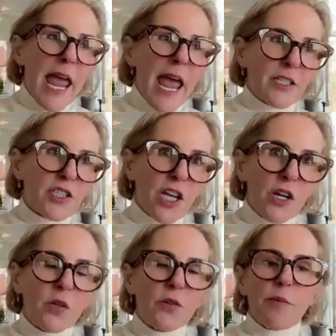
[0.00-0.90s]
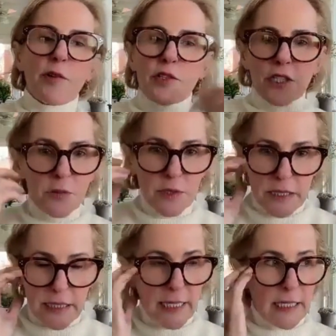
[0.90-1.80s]
And so the person who was
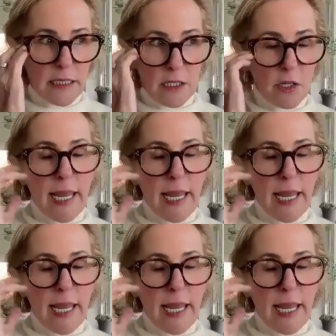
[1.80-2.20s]
leading it said,